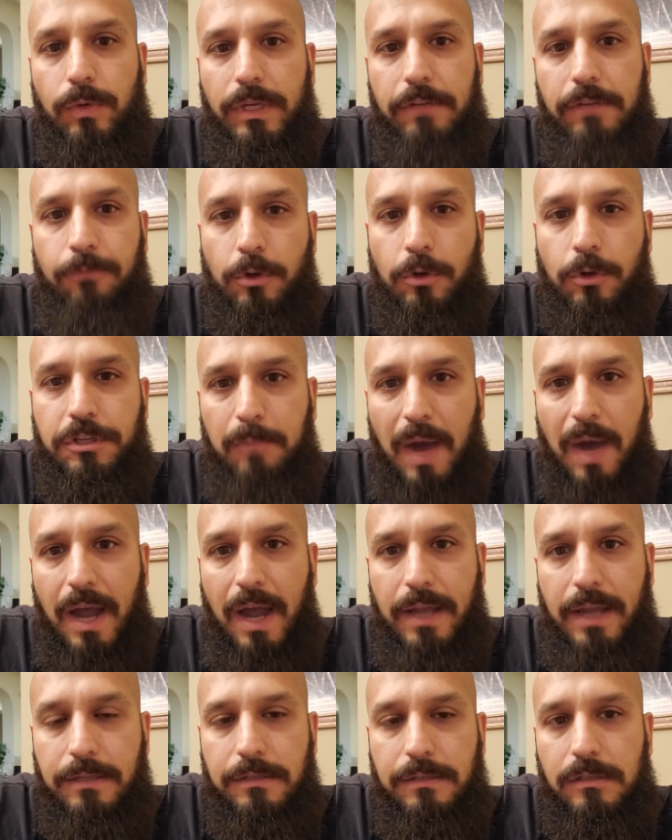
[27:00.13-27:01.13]
forced
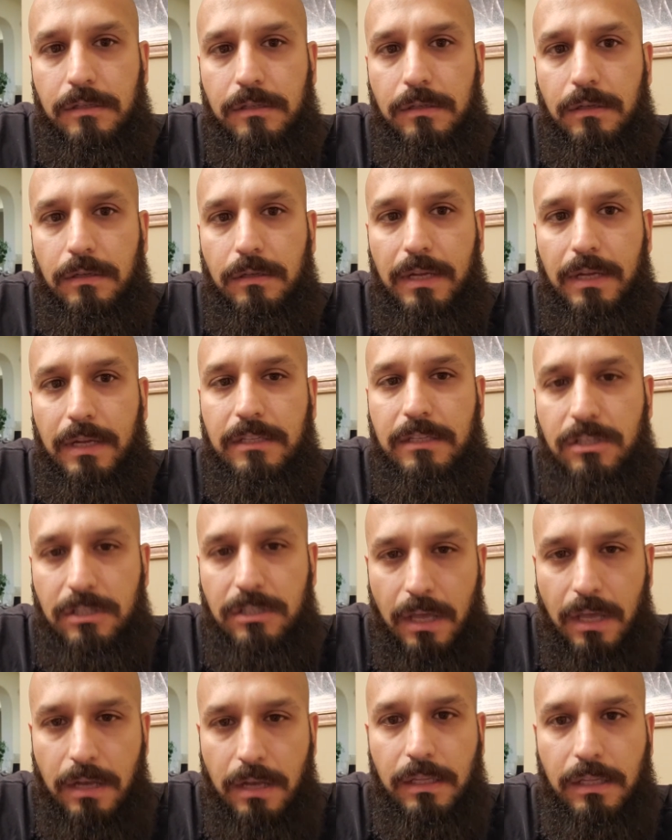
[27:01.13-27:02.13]
buy-ins. And
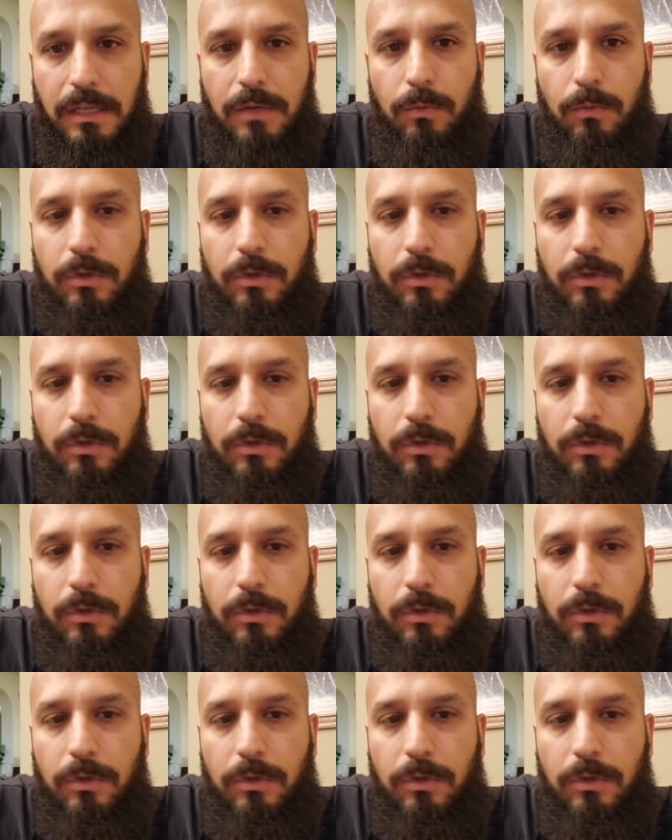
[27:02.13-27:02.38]
suddenly,